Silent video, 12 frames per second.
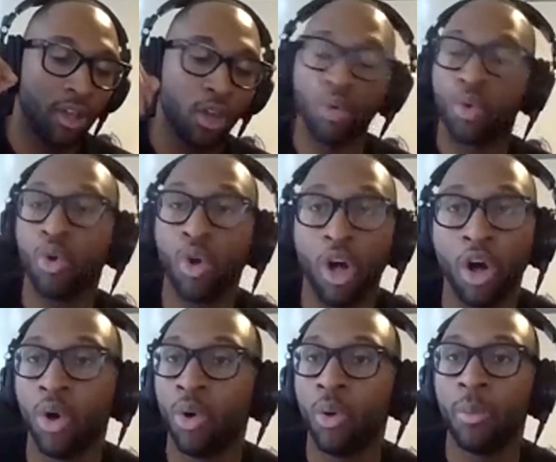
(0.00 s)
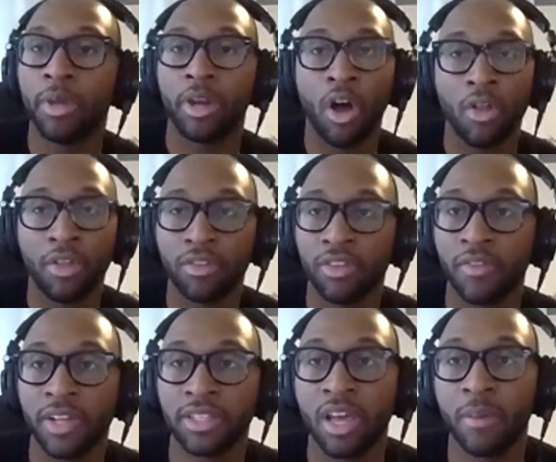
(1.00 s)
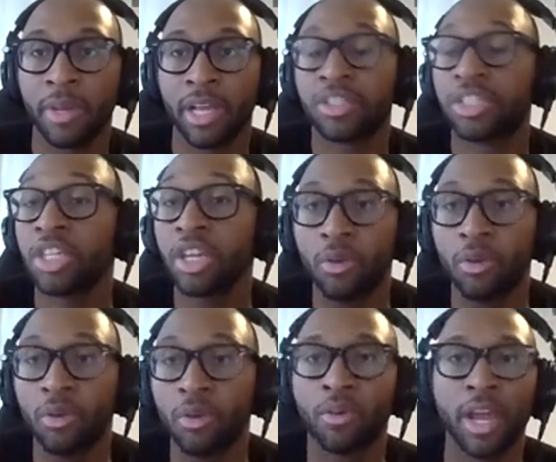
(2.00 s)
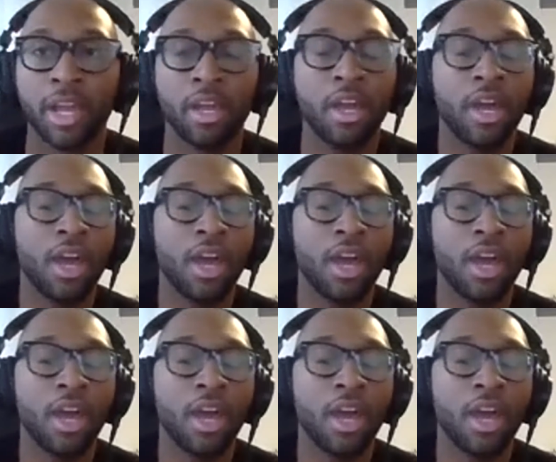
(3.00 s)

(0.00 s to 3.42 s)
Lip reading: Google Home and all the stuff that's coming at Siri, right?